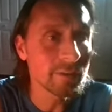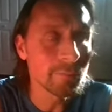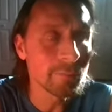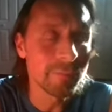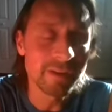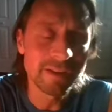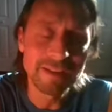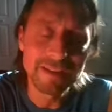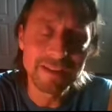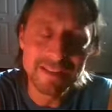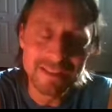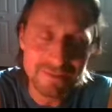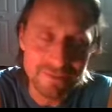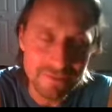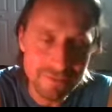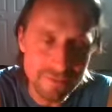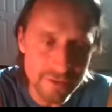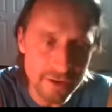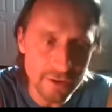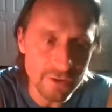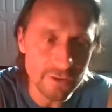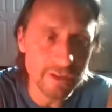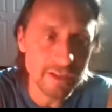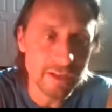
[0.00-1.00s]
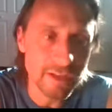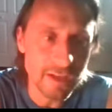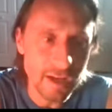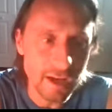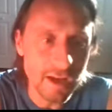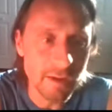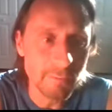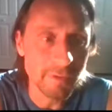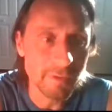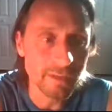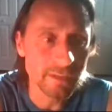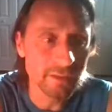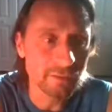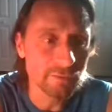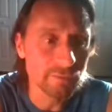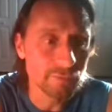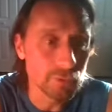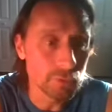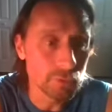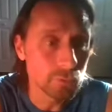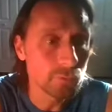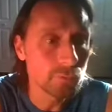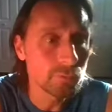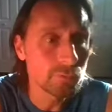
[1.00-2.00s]
but it is very common if
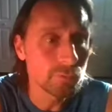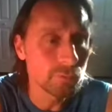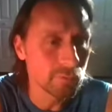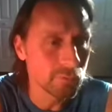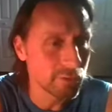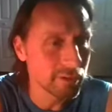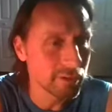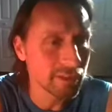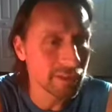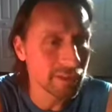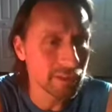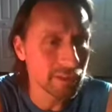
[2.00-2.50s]
you feel